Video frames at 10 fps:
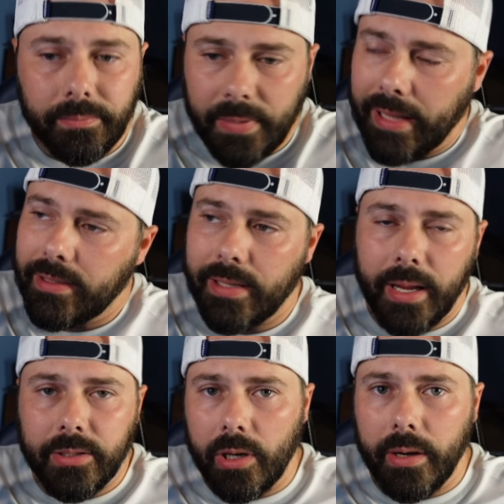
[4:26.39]
I hate to say
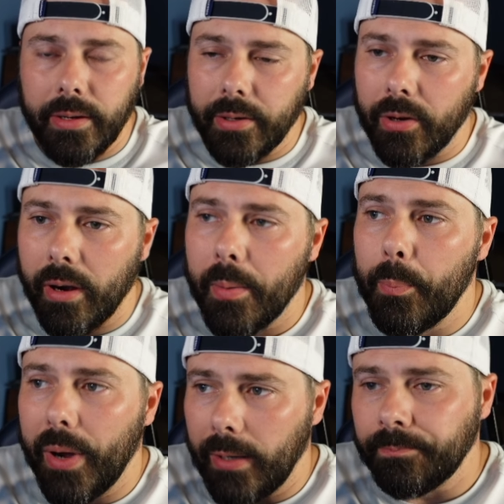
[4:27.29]
it. Sorry, Derek Carr.
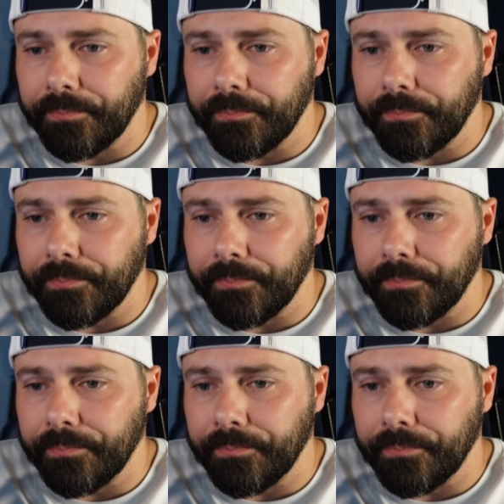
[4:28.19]
But